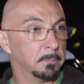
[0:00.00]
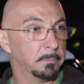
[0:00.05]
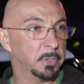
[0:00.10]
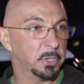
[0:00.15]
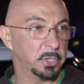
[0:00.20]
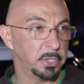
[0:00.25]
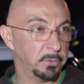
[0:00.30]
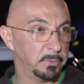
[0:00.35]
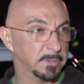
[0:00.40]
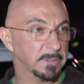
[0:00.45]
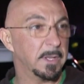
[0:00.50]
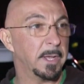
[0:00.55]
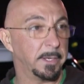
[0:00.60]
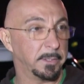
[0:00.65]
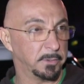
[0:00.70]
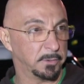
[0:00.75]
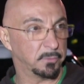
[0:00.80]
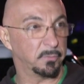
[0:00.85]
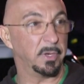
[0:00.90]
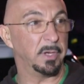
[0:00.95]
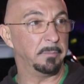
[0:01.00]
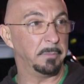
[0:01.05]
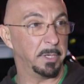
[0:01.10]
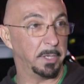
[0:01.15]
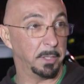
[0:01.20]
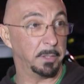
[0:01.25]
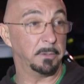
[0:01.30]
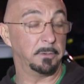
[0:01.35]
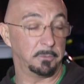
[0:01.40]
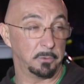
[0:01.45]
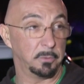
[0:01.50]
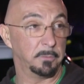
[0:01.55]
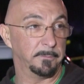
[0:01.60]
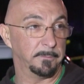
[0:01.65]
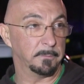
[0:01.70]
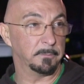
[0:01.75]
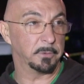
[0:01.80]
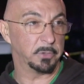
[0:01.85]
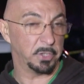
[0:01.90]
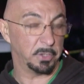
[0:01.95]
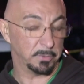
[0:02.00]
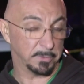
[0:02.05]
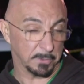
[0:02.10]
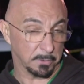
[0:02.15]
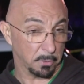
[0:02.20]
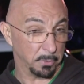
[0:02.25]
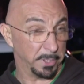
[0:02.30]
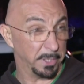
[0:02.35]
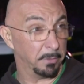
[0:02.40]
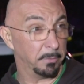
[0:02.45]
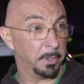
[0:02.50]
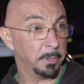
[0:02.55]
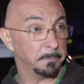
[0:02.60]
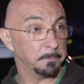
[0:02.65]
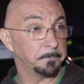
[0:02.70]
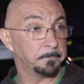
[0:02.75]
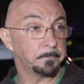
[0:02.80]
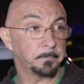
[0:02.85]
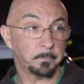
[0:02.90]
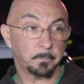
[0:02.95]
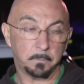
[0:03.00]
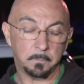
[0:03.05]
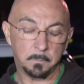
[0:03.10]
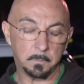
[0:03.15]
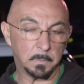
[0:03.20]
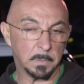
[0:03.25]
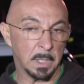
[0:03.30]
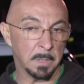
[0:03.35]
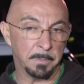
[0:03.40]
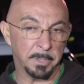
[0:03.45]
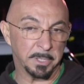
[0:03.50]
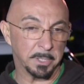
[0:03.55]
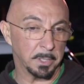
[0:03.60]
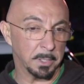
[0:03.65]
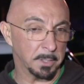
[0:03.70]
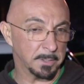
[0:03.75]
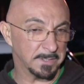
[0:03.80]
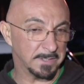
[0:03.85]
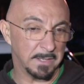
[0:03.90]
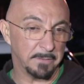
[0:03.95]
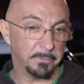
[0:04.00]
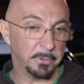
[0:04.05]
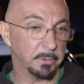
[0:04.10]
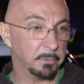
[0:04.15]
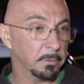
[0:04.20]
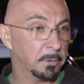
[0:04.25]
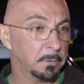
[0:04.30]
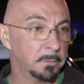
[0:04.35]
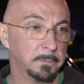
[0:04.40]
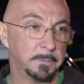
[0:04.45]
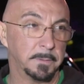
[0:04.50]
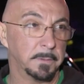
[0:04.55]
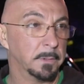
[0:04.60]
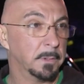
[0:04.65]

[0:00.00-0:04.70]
but she was like screaming and she was coherent but the seven year old?